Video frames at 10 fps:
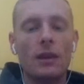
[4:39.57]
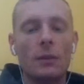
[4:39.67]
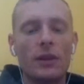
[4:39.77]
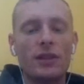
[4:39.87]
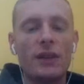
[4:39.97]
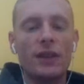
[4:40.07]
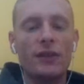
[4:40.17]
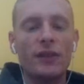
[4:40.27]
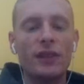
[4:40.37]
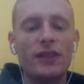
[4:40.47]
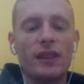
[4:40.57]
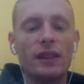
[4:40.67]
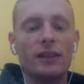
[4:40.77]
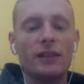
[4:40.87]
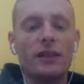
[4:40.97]
which saves like 15
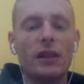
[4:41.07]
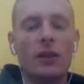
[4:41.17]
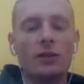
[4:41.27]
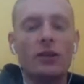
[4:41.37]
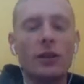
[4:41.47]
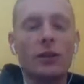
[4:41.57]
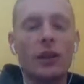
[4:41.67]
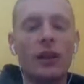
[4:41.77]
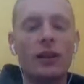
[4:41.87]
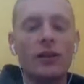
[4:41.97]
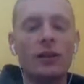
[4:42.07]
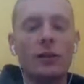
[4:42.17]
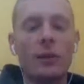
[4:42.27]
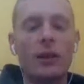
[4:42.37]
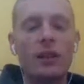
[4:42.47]
seconds, and also it allows us to
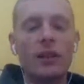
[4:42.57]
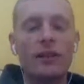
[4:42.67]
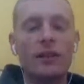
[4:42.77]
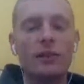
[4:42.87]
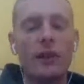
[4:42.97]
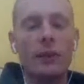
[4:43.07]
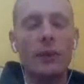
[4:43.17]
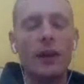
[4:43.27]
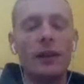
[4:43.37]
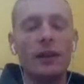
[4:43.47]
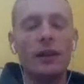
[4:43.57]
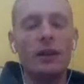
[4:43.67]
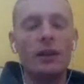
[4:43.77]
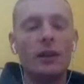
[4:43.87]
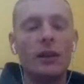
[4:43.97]
pause exit right away.
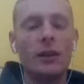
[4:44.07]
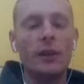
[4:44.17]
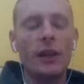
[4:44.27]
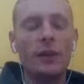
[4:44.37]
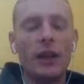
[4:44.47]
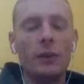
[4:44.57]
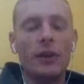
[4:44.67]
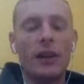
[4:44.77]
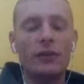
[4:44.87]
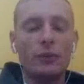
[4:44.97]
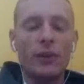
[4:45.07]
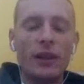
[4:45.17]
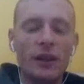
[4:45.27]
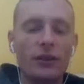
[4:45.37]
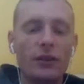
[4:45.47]
Without that, we'd have to
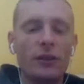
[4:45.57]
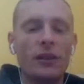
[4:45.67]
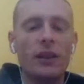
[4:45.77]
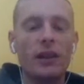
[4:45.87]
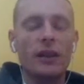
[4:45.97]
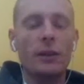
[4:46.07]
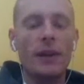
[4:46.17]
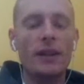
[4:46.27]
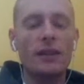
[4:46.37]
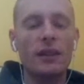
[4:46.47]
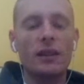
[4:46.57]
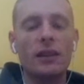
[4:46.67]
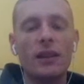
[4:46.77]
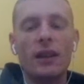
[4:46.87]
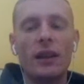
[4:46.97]
re-enter the painting
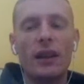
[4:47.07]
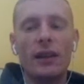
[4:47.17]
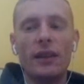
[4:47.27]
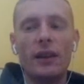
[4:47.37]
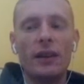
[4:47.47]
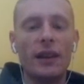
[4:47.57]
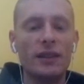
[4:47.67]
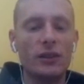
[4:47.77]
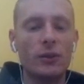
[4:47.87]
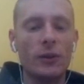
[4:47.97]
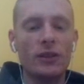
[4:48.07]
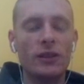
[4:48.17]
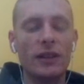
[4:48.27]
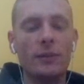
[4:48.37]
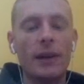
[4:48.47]
and then exit course to
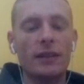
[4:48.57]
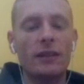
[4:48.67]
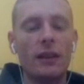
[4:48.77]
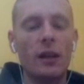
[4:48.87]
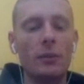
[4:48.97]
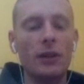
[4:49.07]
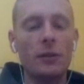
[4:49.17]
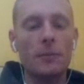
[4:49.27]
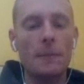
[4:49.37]
get back to the lobby.